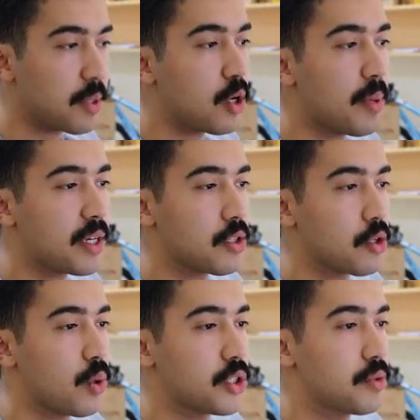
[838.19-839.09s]
let me go back to
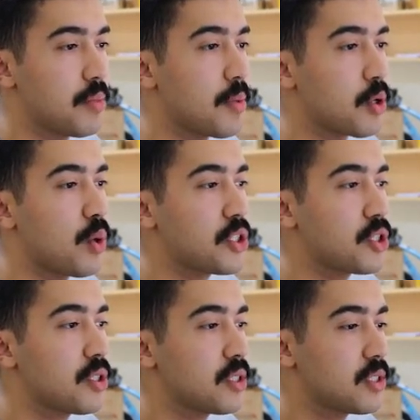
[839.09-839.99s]
the question. Remember, the
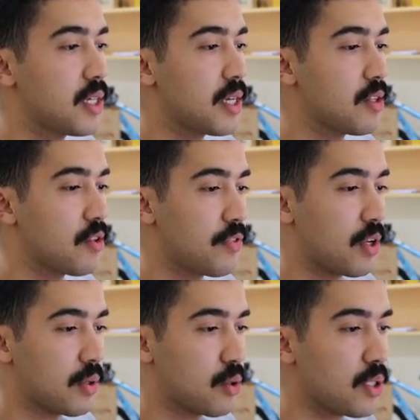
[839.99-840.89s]
question said the following.